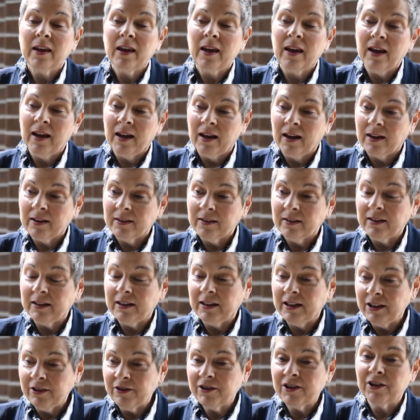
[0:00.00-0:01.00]
And
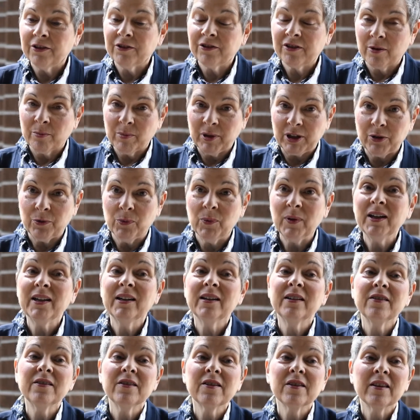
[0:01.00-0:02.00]
each year somebody
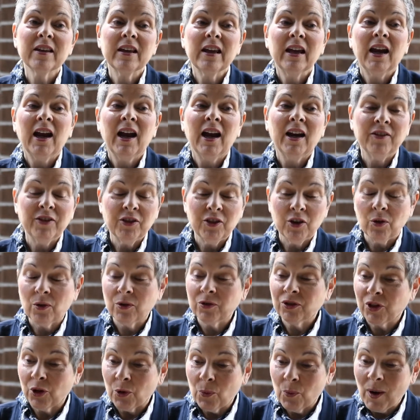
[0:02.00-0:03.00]
wins, and
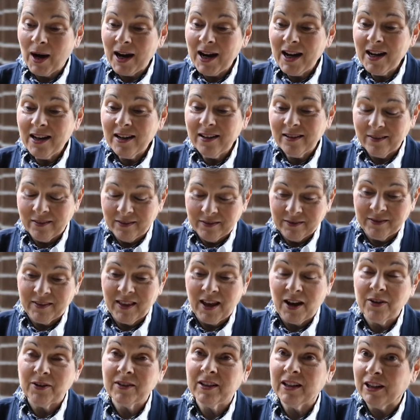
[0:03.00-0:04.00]
the way
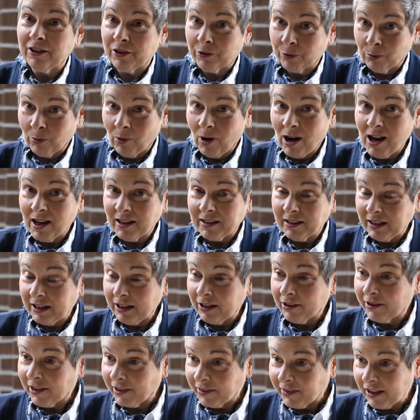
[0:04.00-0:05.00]
that it's run
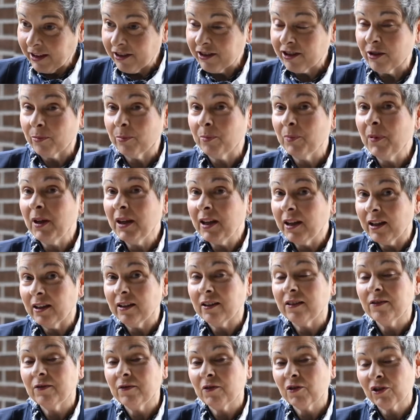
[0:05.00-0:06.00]
is that they submit
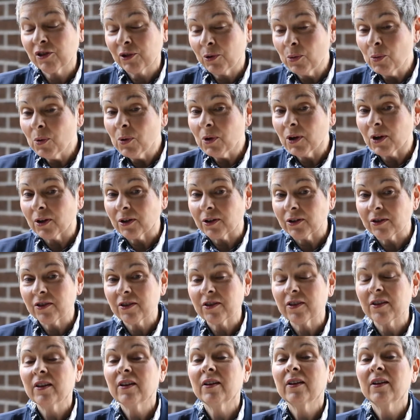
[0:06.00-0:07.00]

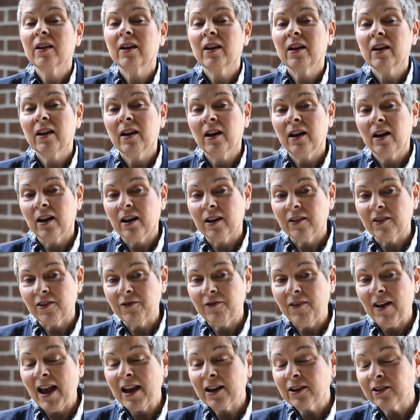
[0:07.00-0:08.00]
scores, the
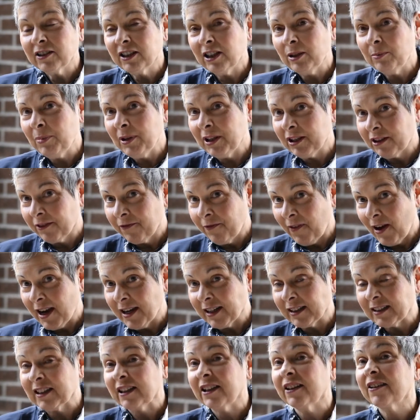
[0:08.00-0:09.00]
faculty picks
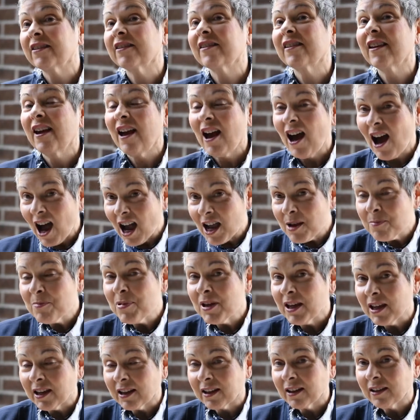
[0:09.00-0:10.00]
finalists, I
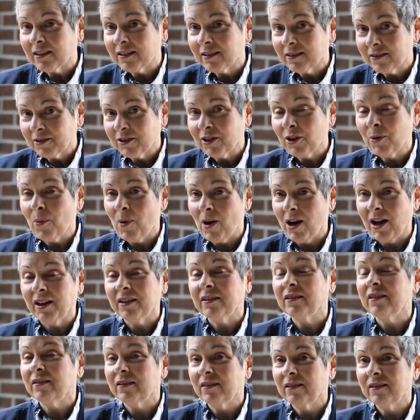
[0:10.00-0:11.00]
pick the
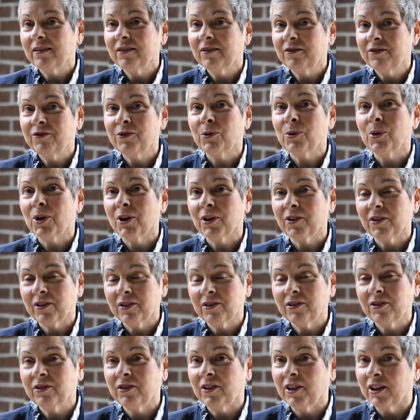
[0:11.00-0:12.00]
one for
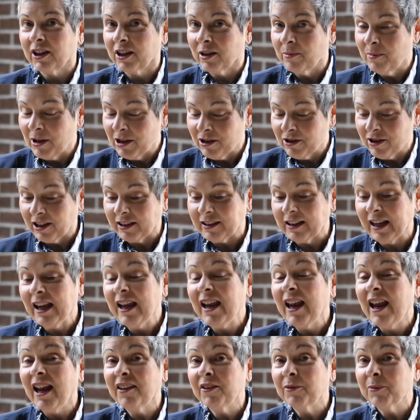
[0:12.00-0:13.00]
the commission,
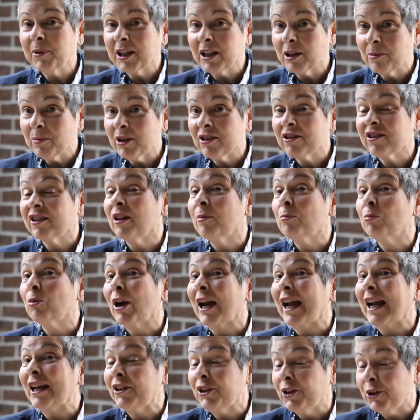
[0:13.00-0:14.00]
mm-hmm. and then we commission a
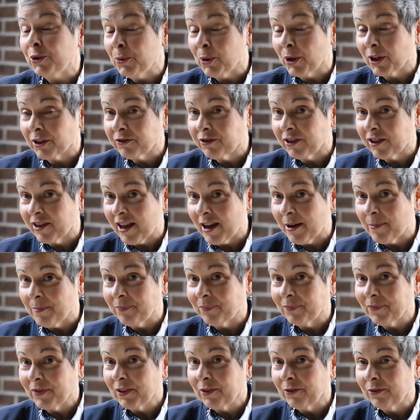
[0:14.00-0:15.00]
brand new work for them,
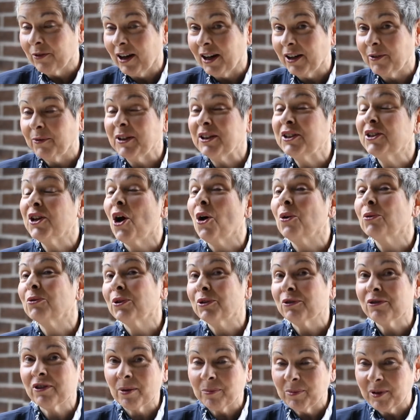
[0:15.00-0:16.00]
right? We don't
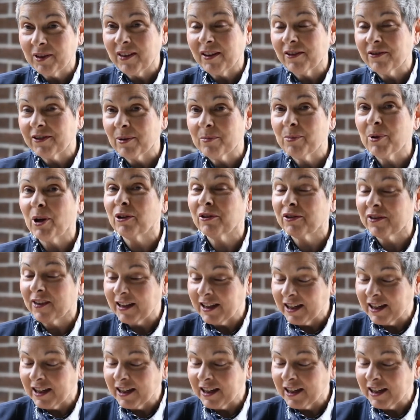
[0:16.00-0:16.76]
do something they've composed.